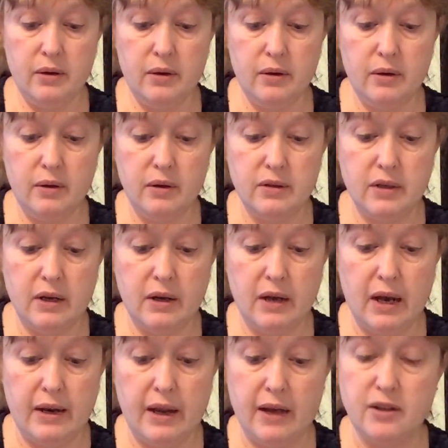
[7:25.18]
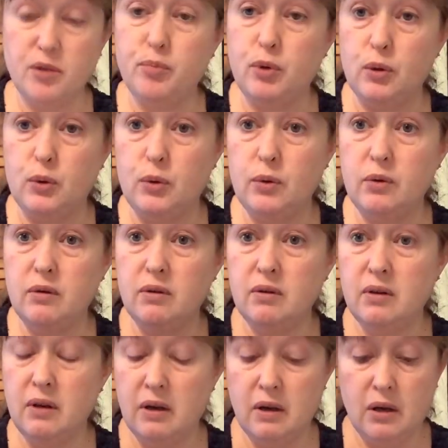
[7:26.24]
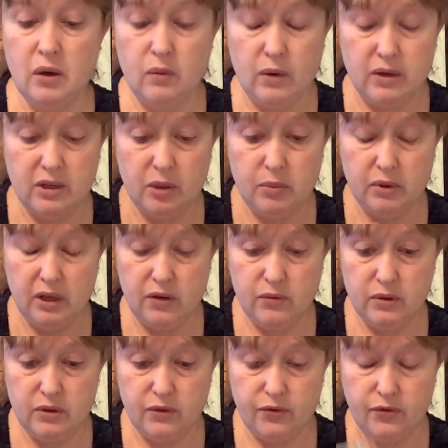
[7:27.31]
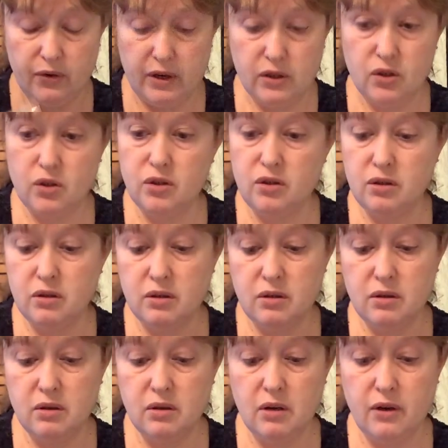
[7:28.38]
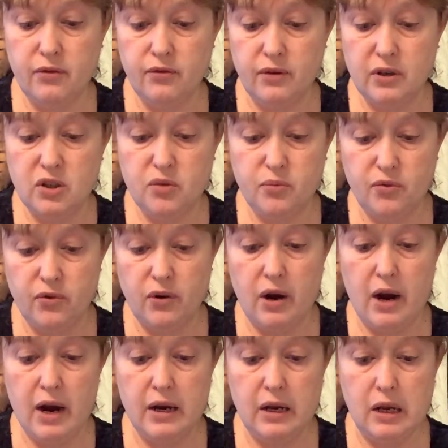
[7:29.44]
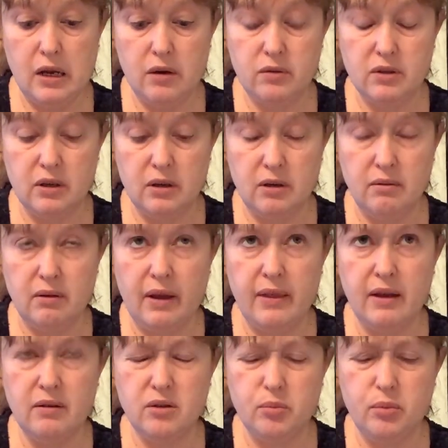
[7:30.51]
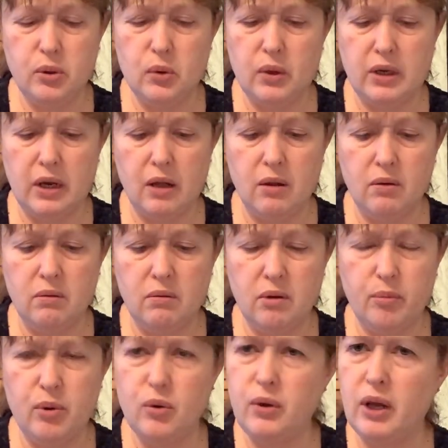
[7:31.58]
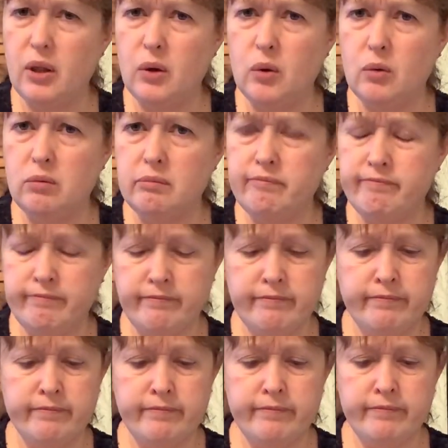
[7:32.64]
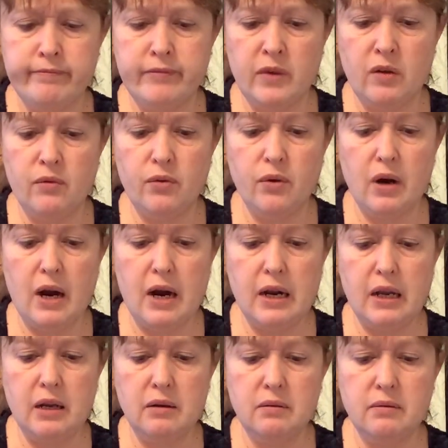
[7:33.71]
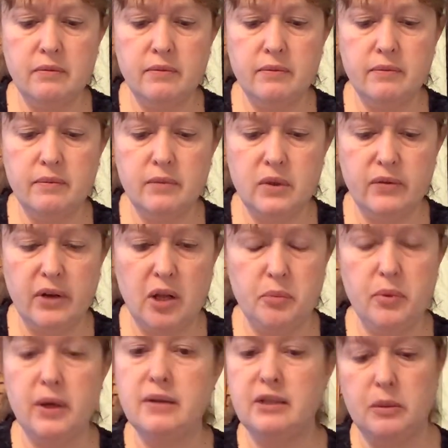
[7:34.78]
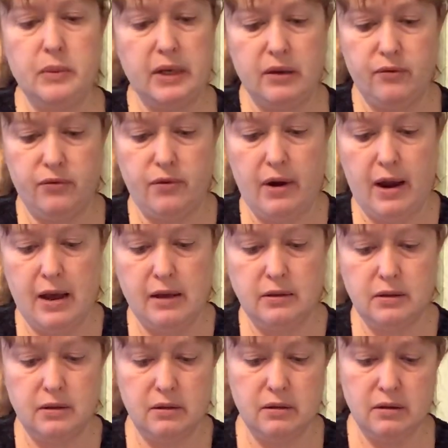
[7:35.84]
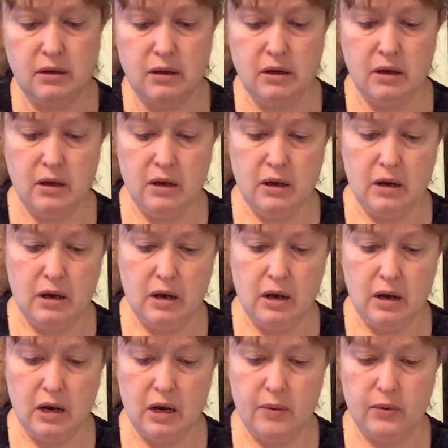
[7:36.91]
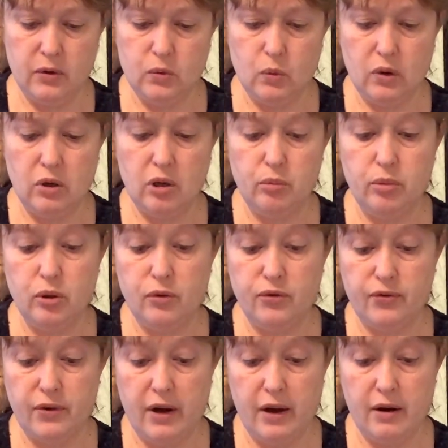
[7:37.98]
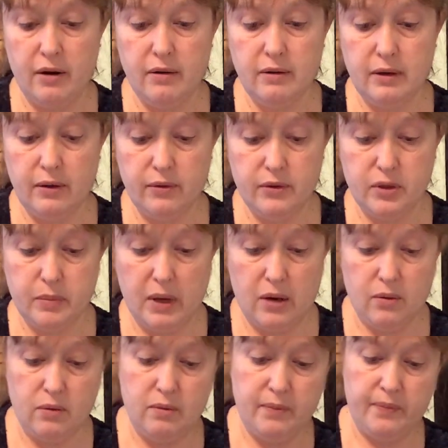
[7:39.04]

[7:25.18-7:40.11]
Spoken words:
there's Anas Blue, which I believe was a French variety. It was I think it's a blue yellow variety developed by somebody in France. There's one called Blue Fire, another tomato.